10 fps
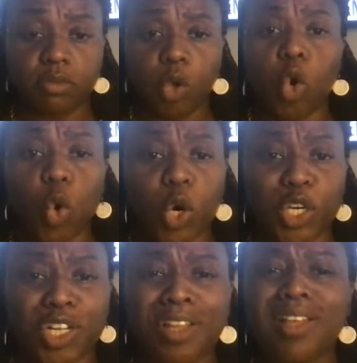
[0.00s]
court.
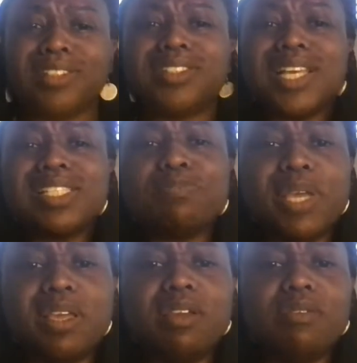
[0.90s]
Just
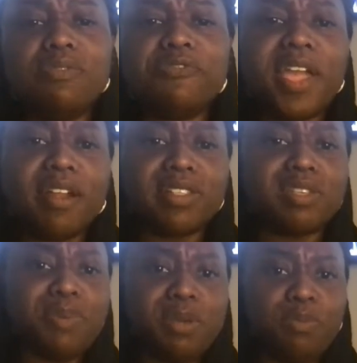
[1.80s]
be fair to
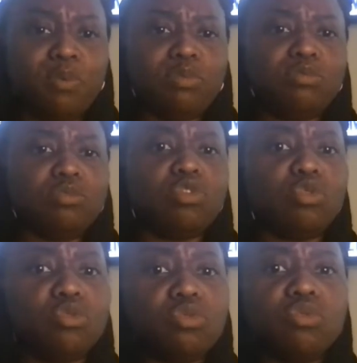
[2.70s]
people.
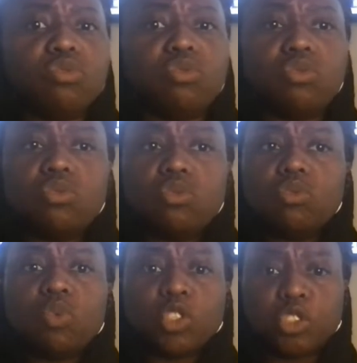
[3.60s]
Do
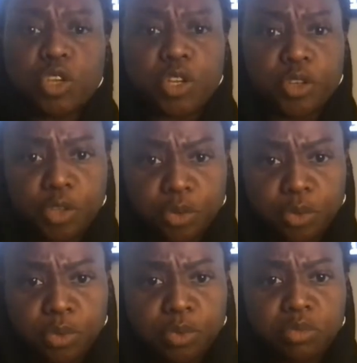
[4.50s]
what you're going to
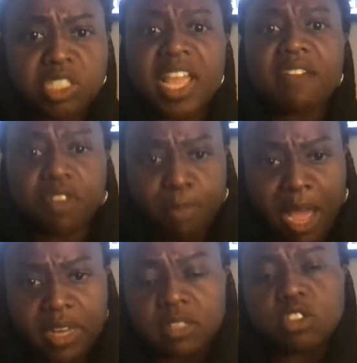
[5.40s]
do to
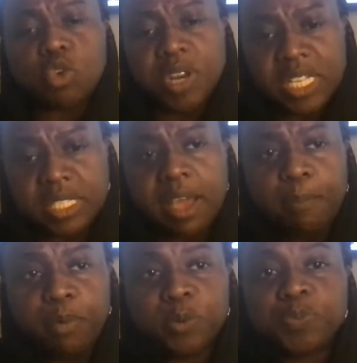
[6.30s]
everybody. So an
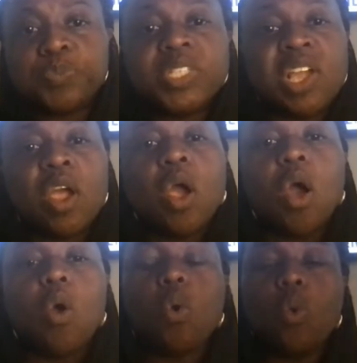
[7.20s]
example,
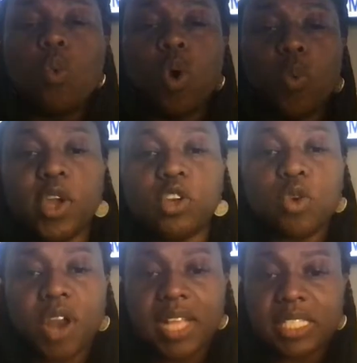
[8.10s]
when we're
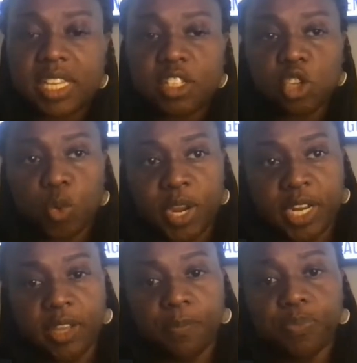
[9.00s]
doing our tenant
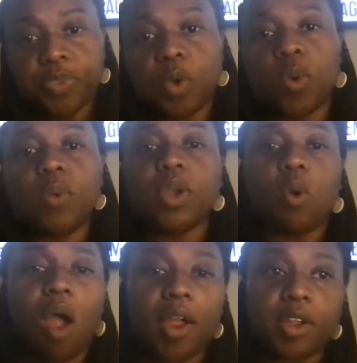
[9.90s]
screening, we
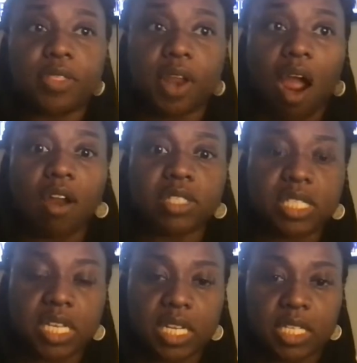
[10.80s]
require that our
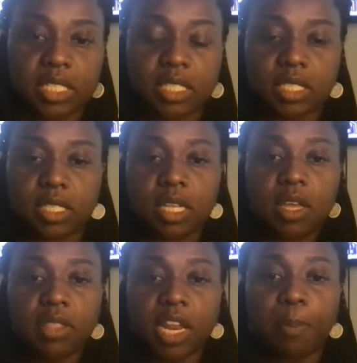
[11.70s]
tenants
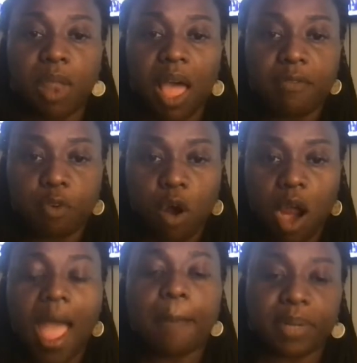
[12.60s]
that apply for,
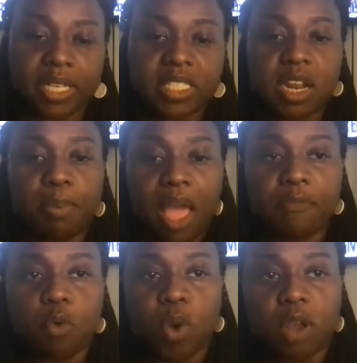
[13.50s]
our applicants that apply
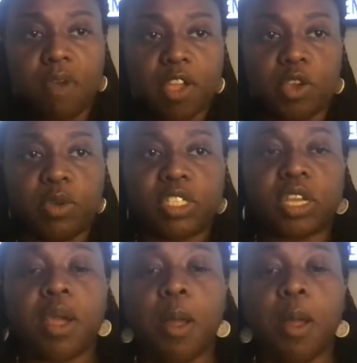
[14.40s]
for one of our units,